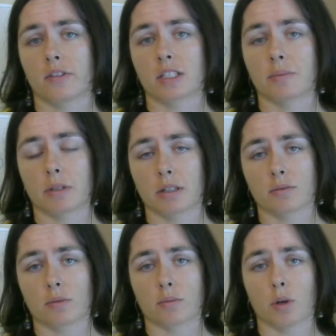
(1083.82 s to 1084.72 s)

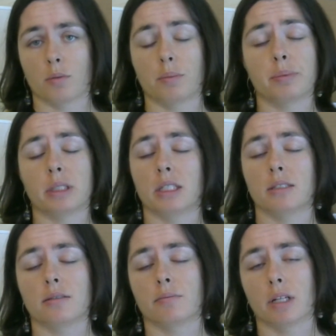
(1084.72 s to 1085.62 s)
experience with MOBE,
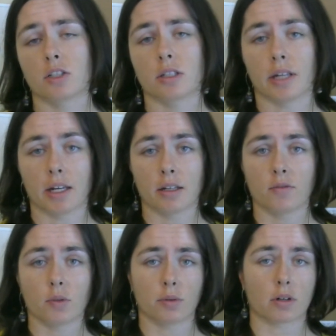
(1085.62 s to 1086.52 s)
please mention that.
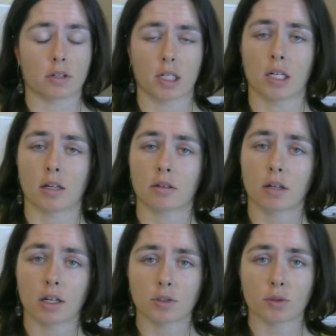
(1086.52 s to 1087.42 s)
If you are in another
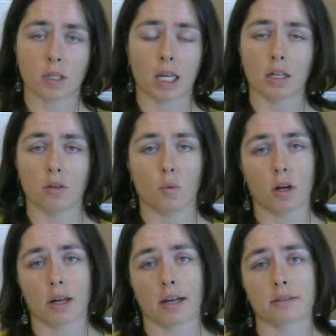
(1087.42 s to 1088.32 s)
country and you
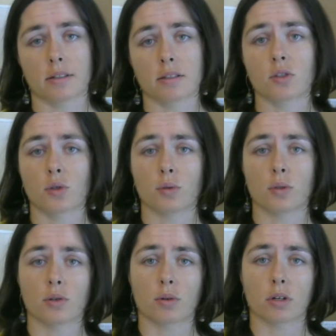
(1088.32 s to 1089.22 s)
want access to
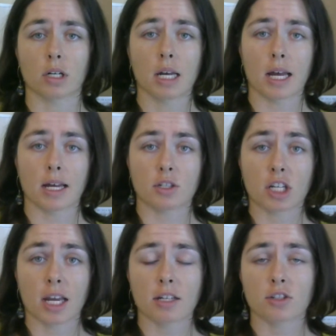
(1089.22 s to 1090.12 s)
your
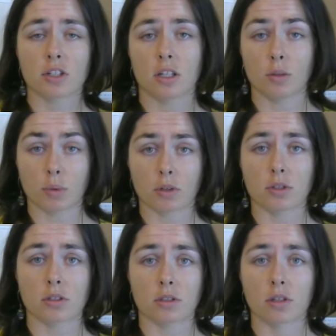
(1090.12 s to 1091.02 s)
education that you
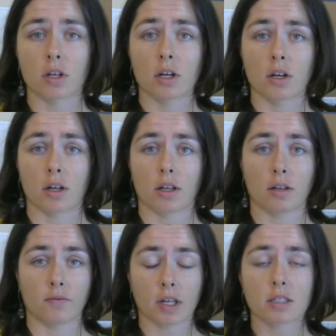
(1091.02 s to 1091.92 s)
purchased and
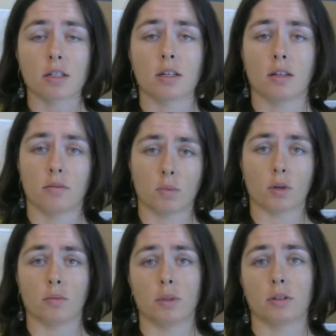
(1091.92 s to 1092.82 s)
invested in
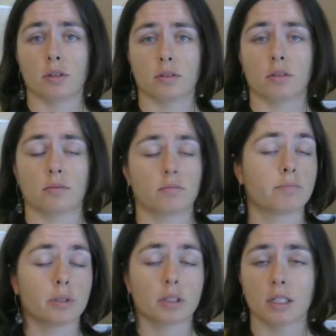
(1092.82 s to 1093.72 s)
MOBE,
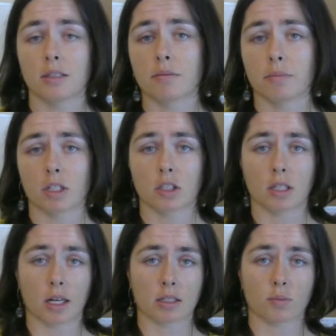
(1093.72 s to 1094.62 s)
please mention
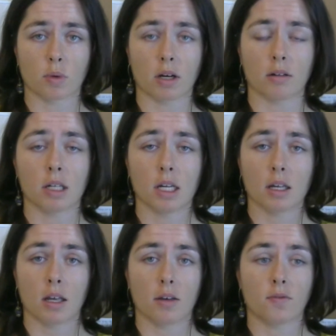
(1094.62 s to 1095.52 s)
that as well.
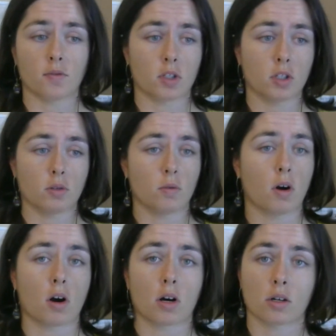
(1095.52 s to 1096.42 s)
If you
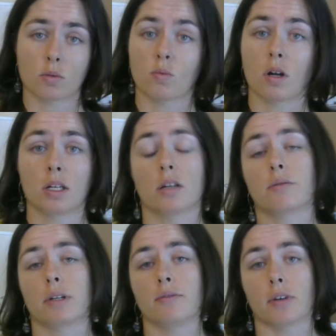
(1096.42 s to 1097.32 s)
are wanting a
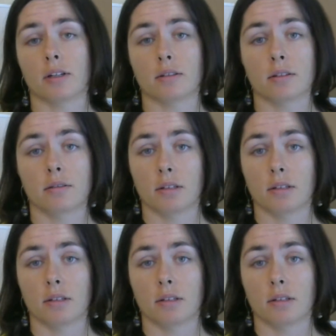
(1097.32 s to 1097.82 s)
refund,